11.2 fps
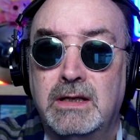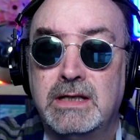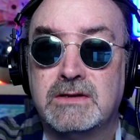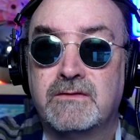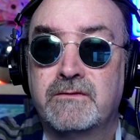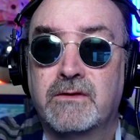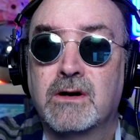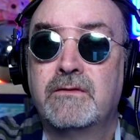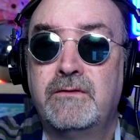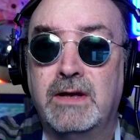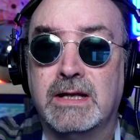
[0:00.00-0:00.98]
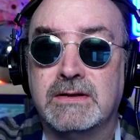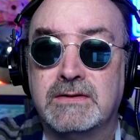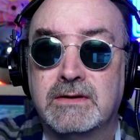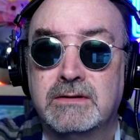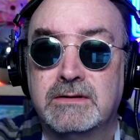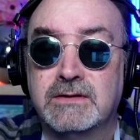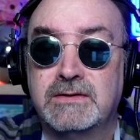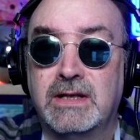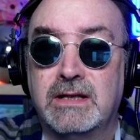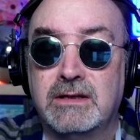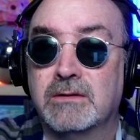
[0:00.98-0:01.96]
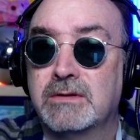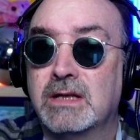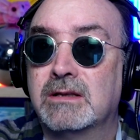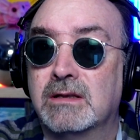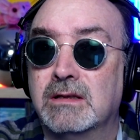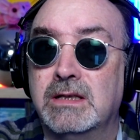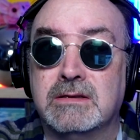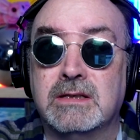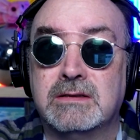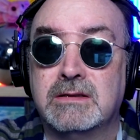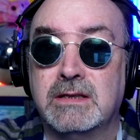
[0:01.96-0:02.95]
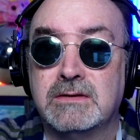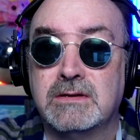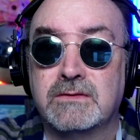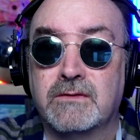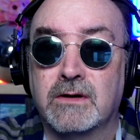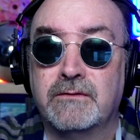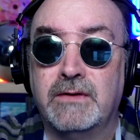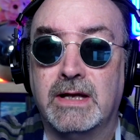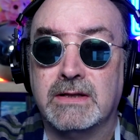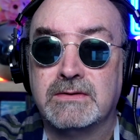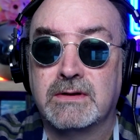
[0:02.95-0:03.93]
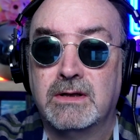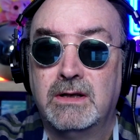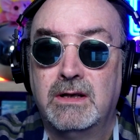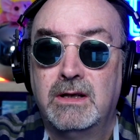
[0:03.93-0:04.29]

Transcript: It's far fetched to say, you know, at the least, it's it's just far fetched.